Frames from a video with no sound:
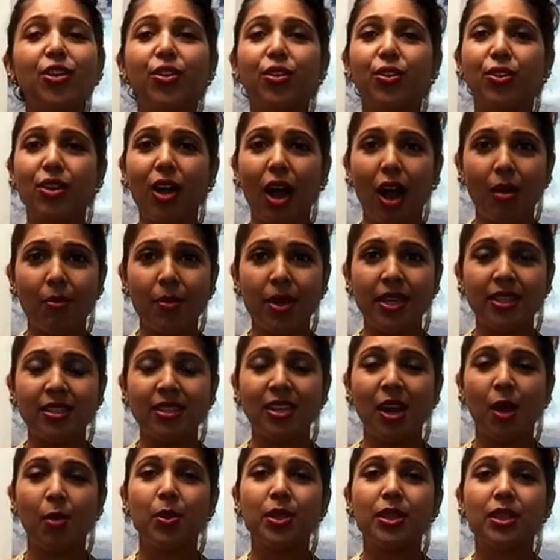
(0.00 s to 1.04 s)
your comments, and
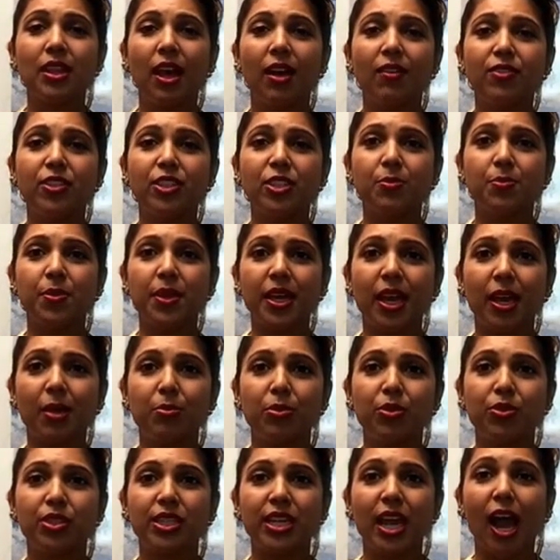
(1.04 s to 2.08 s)
I would love to be
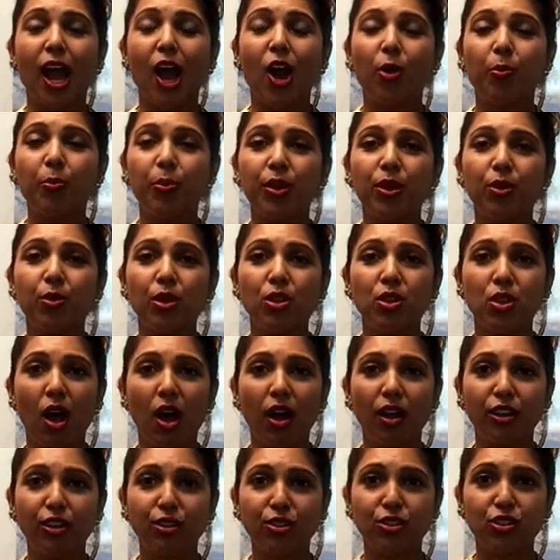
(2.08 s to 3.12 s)
able to help you
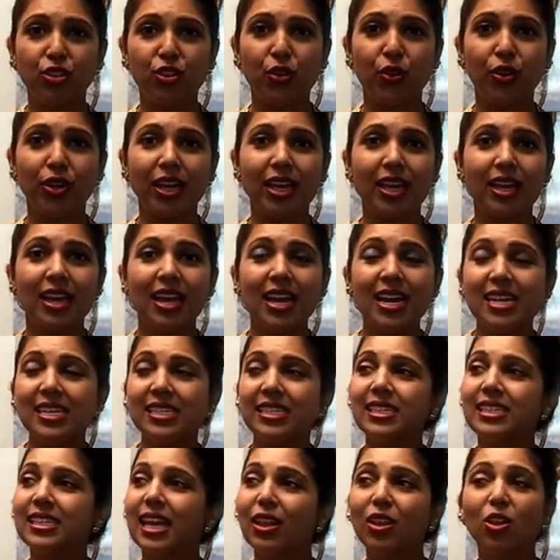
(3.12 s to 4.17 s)
along your journey,
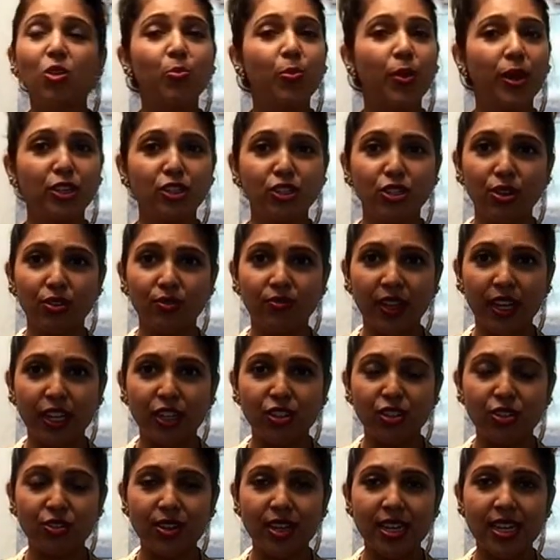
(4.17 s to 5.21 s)
celebrate your
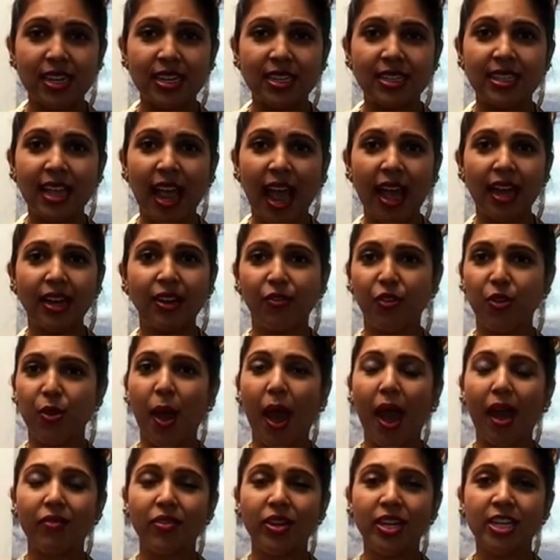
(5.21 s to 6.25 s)
victories, and if you
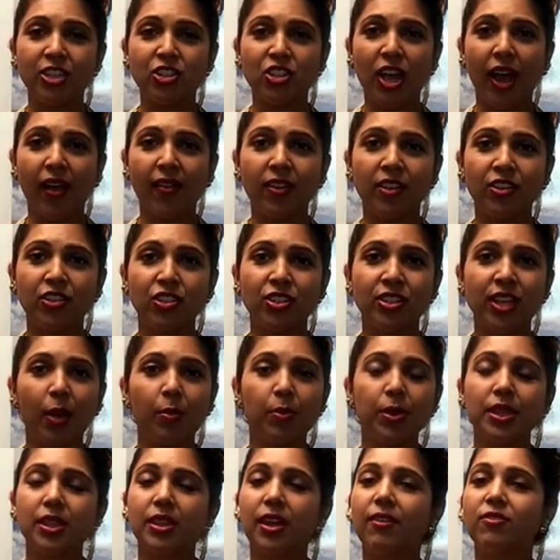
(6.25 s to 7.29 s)
have any challenges, I
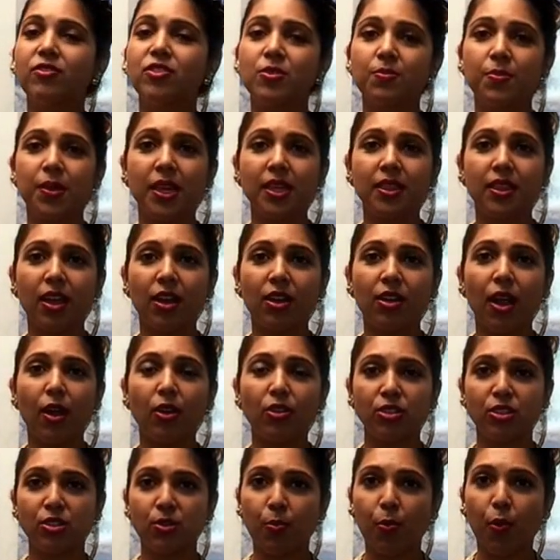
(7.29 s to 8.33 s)
would love to be there
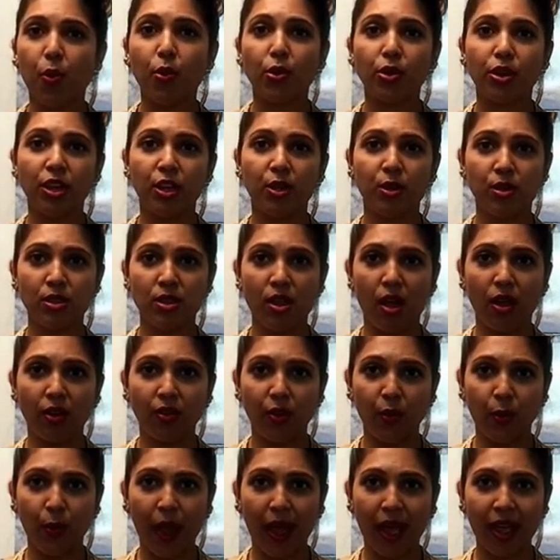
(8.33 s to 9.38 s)
supporting you along the
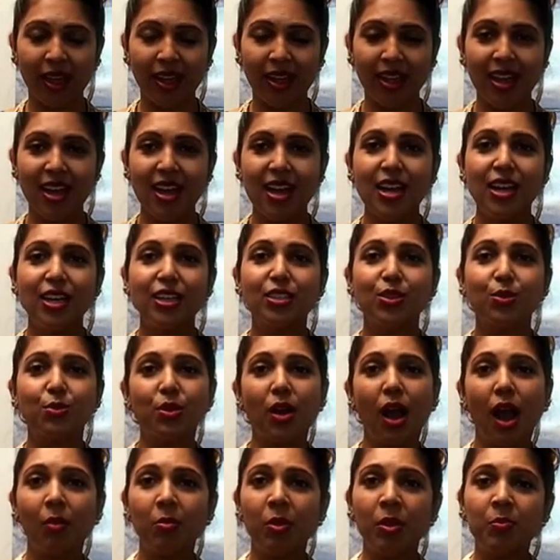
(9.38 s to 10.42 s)
way. So
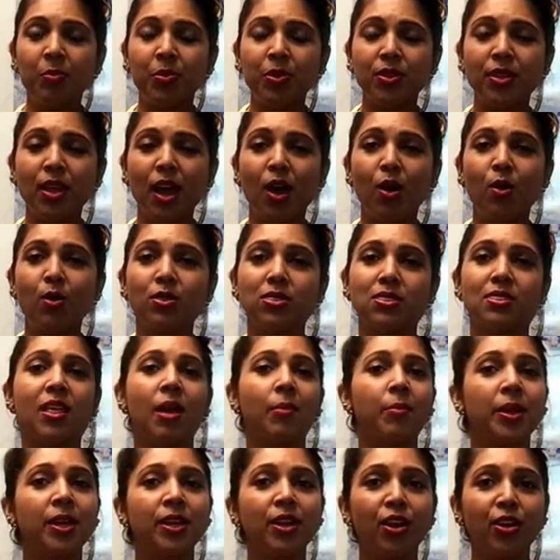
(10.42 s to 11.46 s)
comment below, let
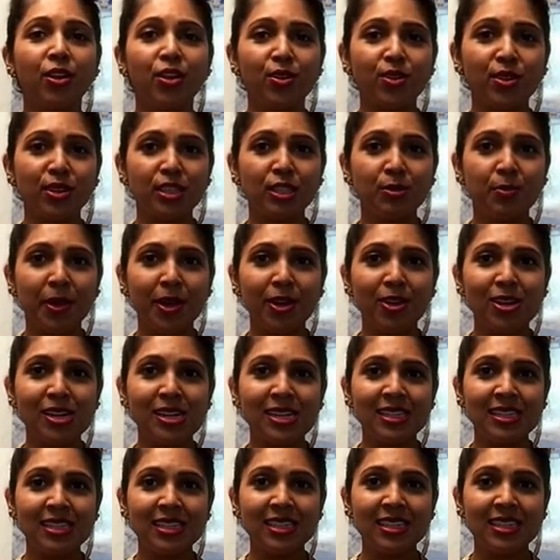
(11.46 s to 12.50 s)
me know your
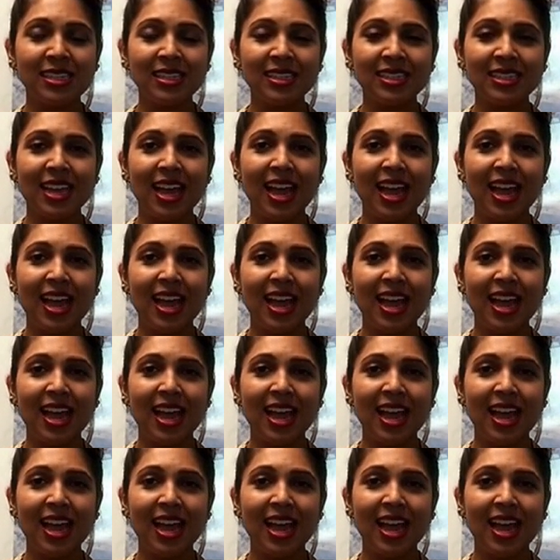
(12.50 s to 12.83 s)
experiences,